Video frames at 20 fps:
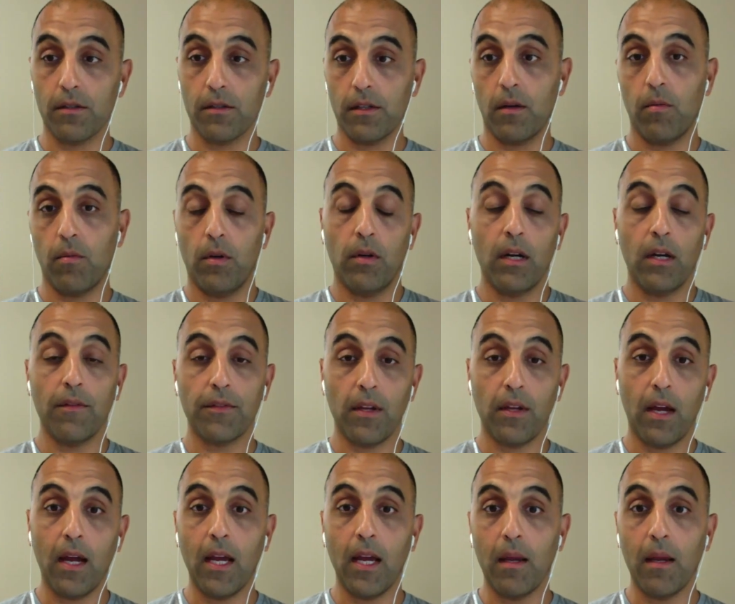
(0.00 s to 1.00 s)
It's like we don't have
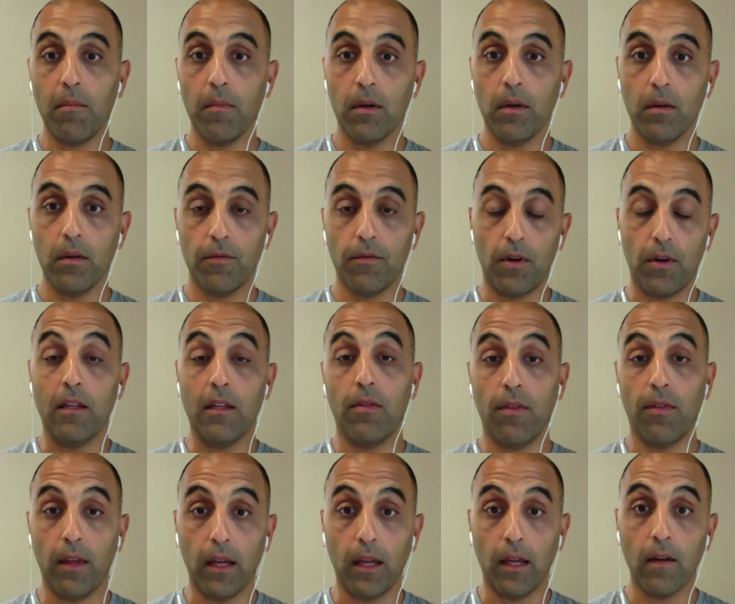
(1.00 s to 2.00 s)
time for
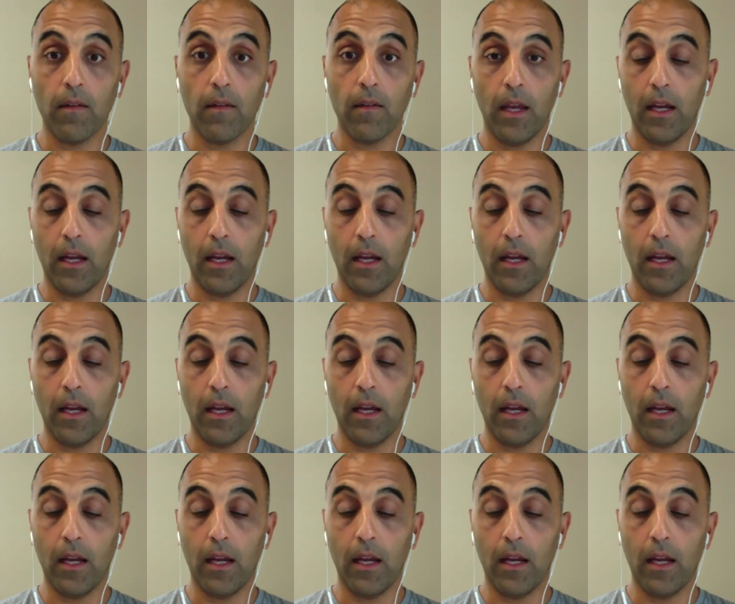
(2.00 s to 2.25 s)
anything,